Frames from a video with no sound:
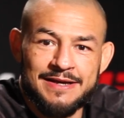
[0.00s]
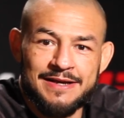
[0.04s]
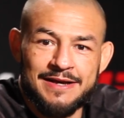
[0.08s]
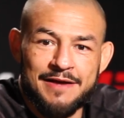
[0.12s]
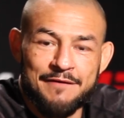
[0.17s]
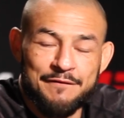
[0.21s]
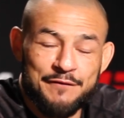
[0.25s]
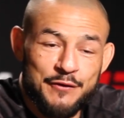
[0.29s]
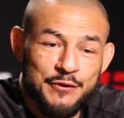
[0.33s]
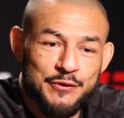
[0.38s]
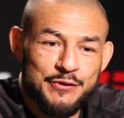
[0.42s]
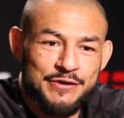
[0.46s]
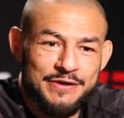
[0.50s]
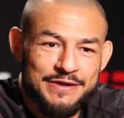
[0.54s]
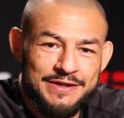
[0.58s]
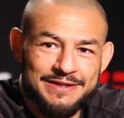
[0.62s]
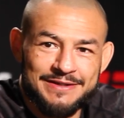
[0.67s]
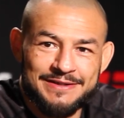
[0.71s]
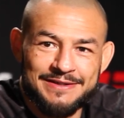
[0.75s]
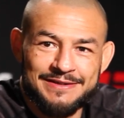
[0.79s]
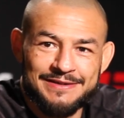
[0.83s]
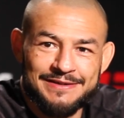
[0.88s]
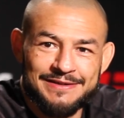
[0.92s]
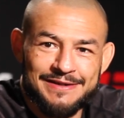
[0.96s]
I feel
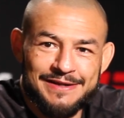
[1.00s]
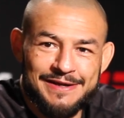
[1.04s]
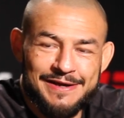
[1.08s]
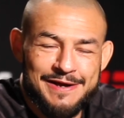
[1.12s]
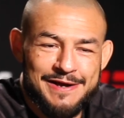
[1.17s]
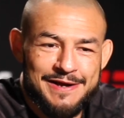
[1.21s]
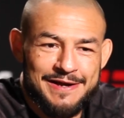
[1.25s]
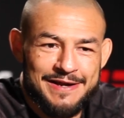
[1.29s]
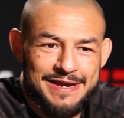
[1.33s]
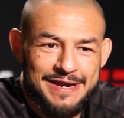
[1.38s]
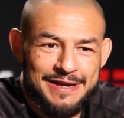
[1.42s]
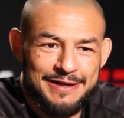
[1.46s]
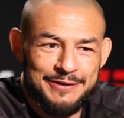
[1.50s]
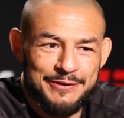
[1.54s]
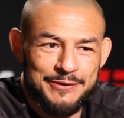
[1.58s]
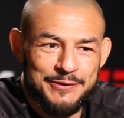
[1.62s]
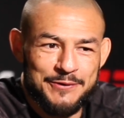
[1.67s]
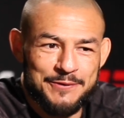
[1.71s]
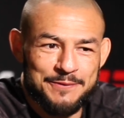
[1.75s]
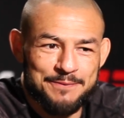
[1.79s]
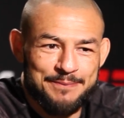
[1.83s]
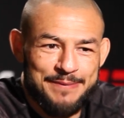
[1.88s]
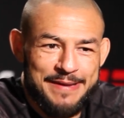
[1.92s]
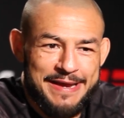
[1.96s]
good. Uh, I got a
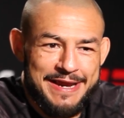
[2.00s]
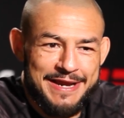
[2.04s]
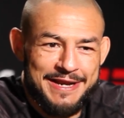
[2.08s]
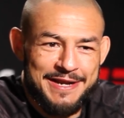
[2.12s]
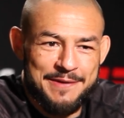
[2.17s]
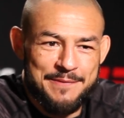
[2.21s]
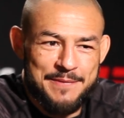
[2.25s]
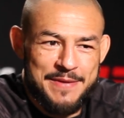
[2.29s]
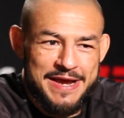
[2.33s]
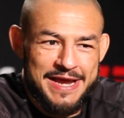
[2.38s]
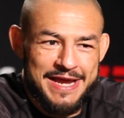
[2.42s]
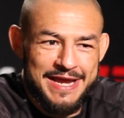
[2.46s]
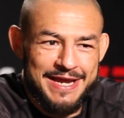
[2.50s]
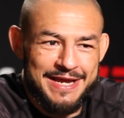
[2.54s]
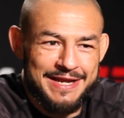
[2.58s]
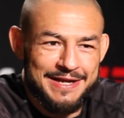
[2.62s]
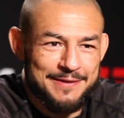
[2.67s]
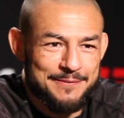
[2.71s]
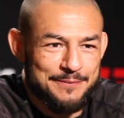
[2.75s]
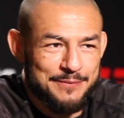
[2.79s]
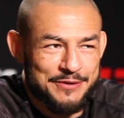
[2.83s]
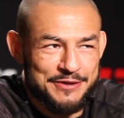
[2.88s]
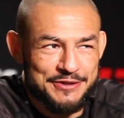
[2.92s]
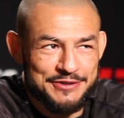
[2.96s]
little pain in my hand.
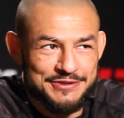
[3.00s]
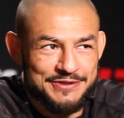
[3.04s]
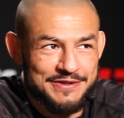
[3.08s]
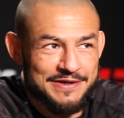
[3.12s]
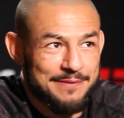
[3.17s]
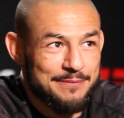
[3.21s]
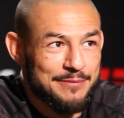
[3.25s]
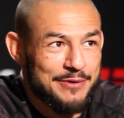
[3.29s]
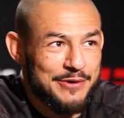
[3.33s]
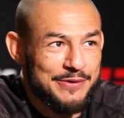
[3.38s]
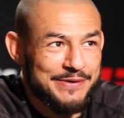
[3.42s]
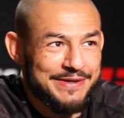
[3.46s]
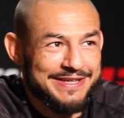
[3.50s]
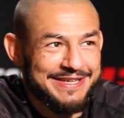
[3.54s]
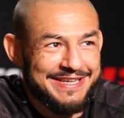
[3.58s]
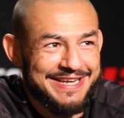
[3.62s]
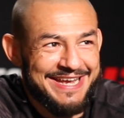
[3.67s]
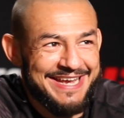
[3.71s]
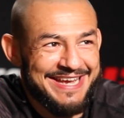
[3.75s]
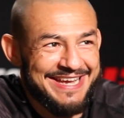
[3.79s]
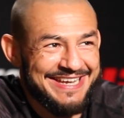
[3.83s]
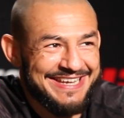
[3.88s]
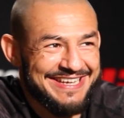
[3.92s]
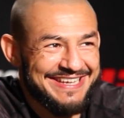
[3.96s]
I'm pretty sure I broke it.
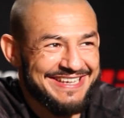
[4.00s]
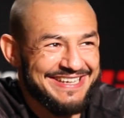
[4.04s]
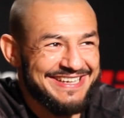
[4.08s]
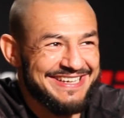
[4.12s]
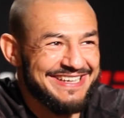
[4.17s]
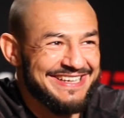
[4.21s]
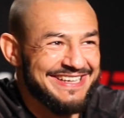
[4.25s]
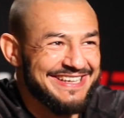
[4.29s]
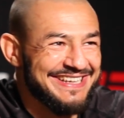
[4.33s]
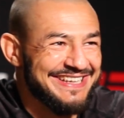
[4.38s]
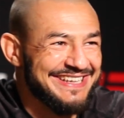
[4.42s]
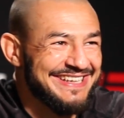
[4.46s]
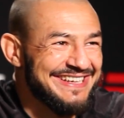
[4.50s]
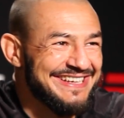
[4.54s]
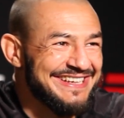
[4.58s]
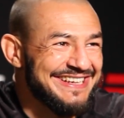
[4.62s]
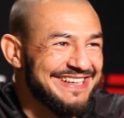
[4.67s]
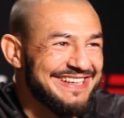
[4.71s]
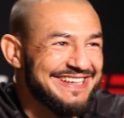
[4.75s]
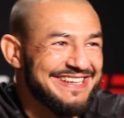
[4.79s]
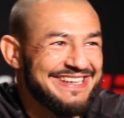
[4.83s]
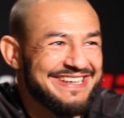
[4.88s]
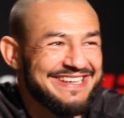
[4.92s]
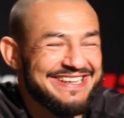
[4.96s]

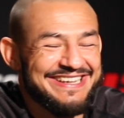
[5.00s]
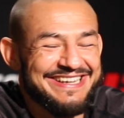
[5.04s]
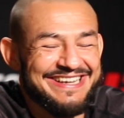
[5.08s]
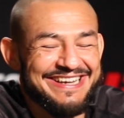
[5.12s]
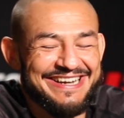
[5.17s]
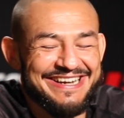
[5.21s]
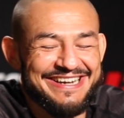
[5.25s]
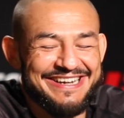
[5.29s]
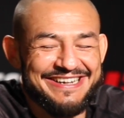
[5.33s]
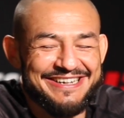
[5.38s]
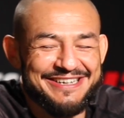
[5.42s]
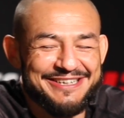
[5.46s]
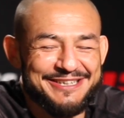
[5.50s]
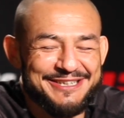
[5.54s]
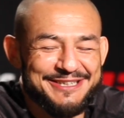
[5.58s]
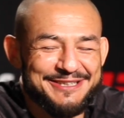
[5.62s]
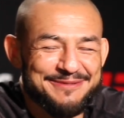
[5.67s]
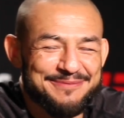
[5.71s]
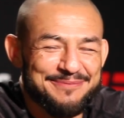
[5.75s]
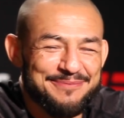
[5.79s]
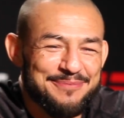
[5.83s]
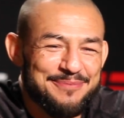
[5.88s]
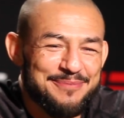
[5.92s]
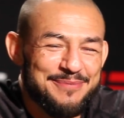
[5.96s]

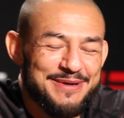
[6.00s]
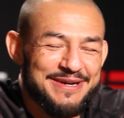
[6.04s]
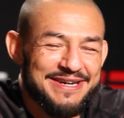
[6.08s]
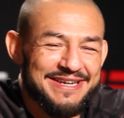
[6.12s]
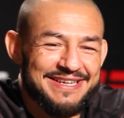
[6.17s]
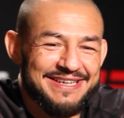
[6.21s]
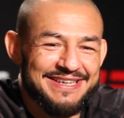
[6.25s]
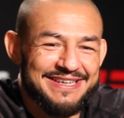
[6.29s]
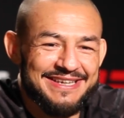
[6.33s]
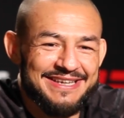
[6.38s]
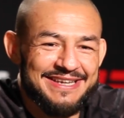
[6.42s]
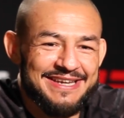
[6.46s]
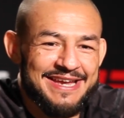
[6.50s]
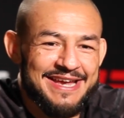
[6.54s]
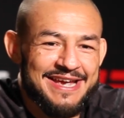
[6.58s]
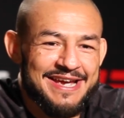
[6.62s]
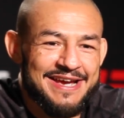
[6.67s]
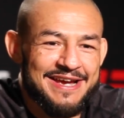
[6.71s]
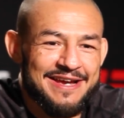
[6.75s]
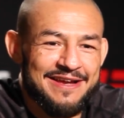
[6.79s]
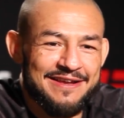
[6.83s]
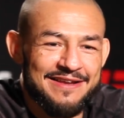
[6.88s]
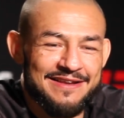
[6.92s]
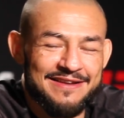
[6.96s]
uh, but,
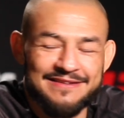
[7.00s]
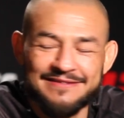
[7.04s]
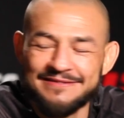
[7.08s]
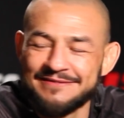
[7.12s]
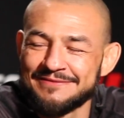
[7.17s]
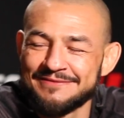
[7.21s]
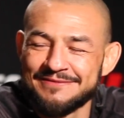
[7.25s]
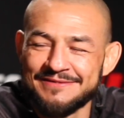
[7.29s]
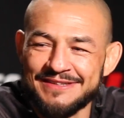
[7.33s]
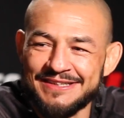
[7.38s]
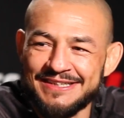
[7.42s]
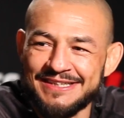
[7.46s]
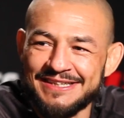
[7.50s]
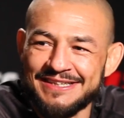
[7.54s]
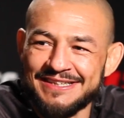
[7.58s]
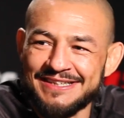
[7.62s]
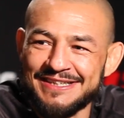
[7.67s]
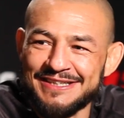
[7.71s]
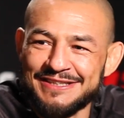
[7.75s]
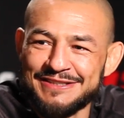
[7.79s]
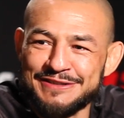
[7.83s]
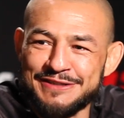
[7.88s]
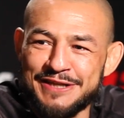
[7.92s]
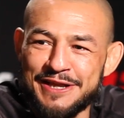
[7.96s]
yeah,
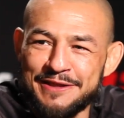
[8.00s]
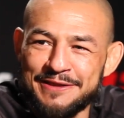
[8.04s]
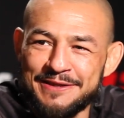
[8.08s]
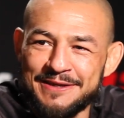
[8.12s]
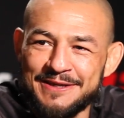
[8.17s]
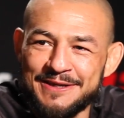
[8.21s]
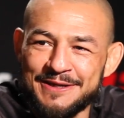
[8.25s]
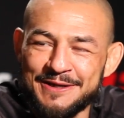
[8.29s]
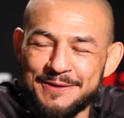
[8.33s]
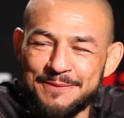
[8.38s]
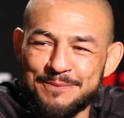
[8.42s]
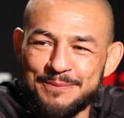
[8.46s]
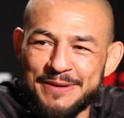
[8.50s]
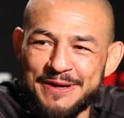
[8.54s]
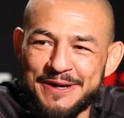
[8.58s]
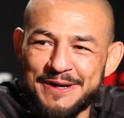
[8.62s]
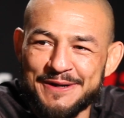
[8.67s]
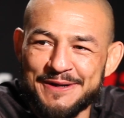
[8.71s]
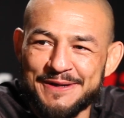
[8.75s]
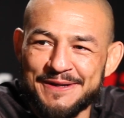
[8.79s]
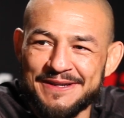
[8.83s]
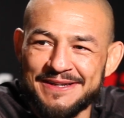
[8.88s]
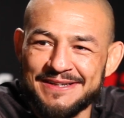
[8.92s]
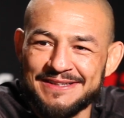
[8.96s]
it's nothing
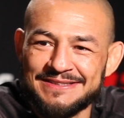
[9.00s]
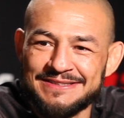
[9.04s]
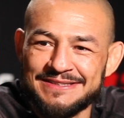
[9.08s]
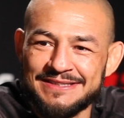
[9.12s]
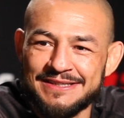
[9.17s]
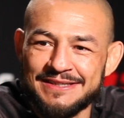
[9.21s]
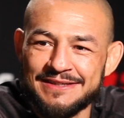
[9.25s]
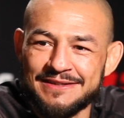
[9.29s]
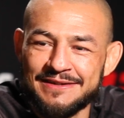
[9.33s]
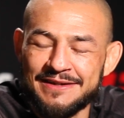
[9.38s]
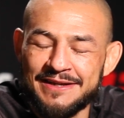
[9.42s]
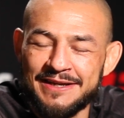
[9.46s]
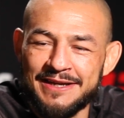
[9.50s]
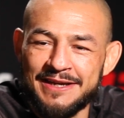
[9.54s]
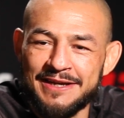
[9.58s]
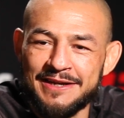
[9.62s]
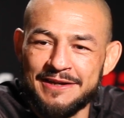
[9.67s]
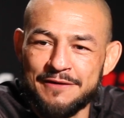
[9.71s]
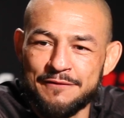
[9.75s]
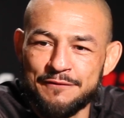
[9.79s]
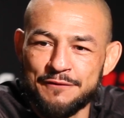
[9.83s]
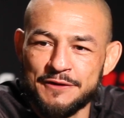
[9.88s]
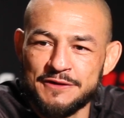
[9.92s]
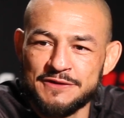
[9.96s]
compared to, to
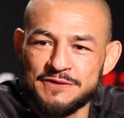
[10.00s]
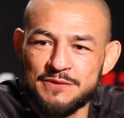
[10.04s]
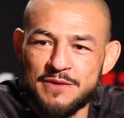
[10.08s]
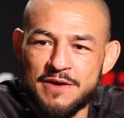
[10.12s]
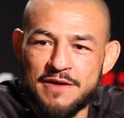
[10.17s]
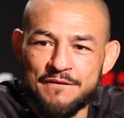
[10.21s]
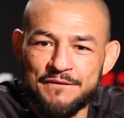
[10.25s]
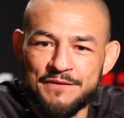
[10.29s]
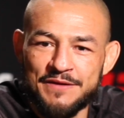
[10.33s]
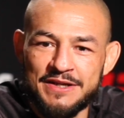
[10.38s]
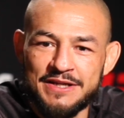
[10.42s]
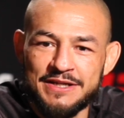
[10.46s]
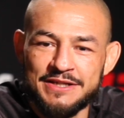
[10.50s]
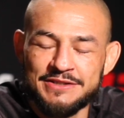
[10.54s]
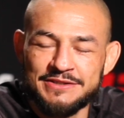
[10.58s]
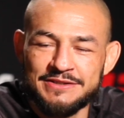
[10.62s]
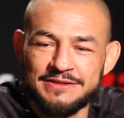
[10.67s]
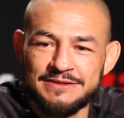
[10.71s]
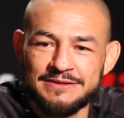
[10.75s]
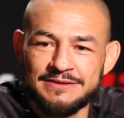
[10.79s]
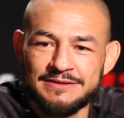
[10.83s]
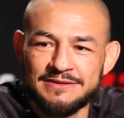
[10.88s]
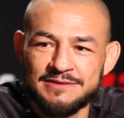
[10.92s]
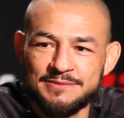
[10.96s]
getting a first-round
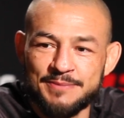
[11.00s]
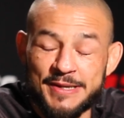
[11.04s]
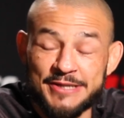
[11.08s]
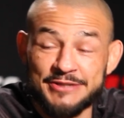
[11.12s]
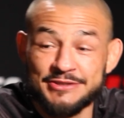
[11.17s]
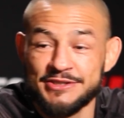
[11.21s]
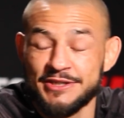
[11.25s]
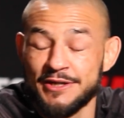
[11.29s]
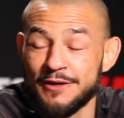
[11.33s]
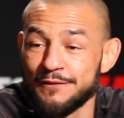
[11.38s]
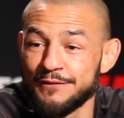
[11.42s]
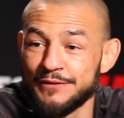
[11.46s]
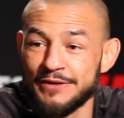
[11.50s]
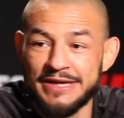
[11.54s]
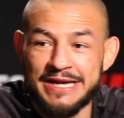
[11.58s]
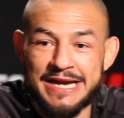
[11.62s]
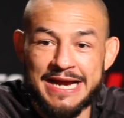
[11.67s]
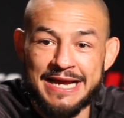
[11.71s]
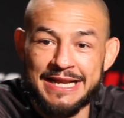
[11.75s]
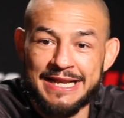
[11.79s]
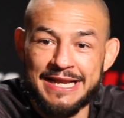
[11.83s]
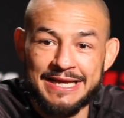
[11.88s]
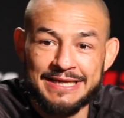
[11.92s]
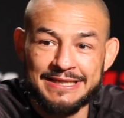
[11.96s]
finish, especially over a
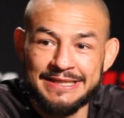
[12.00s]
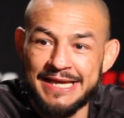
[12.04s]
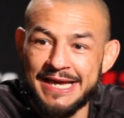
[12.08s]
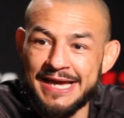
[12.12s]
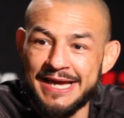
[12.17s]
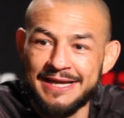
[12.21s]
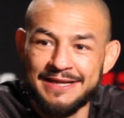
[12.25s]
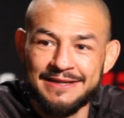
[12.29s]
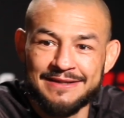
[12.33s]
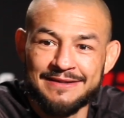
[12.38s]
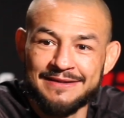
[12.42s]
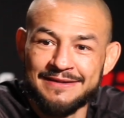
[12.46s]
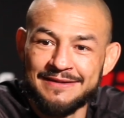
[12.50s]
guy like that.